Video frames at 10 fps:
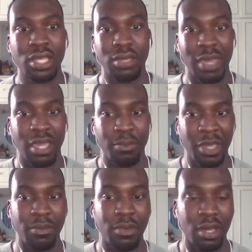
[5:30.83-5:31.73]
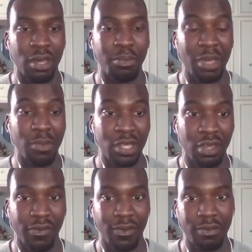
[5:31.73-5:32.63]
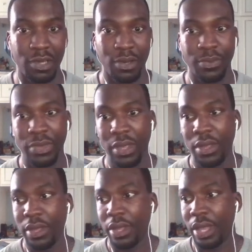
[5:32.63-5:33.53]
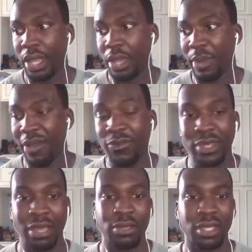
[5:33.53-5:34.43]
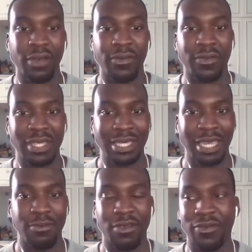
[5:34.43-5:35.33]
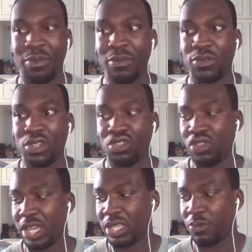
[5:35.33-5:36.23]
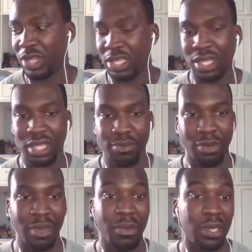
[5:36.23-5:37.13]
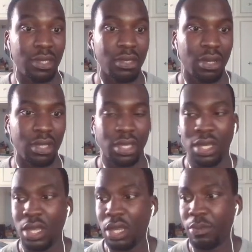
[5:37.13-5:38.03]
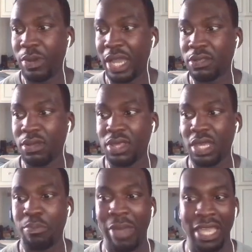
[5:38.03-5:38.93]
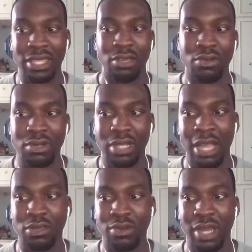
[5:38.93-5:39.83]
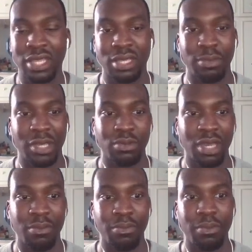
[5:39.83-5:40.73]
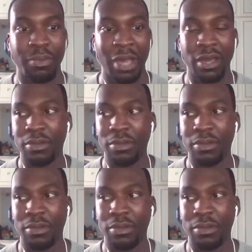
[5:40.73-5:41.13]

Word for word: to make a big, uh, big money off crypto. Um, I thought that was enough of a deterrent for people to trade it willy nilly, but maybe it's not. But I don't think banning all outright is the best way about it